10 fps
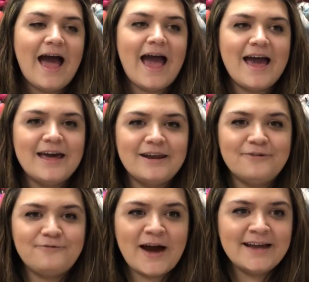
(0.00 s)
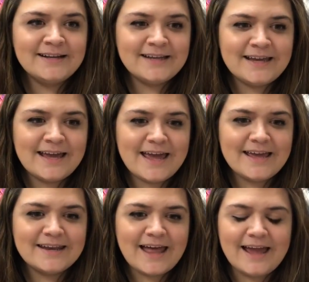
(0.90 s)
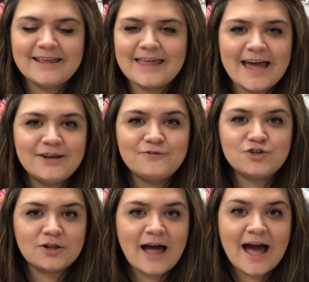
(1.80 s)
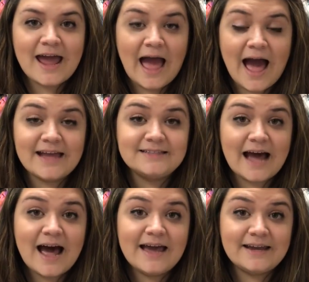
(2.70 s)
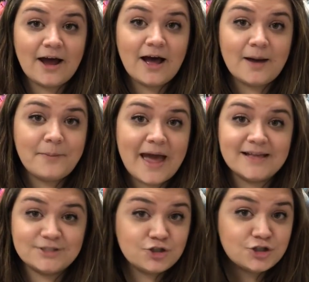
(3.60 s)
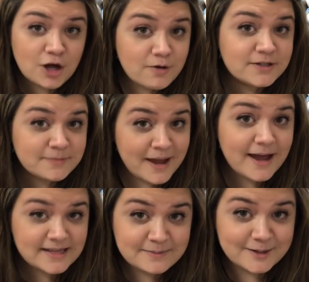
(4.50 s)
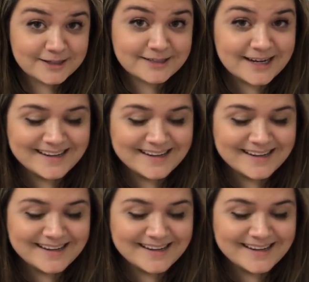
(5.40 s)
And finally, in like the end of July, I died up as a joke to my husband,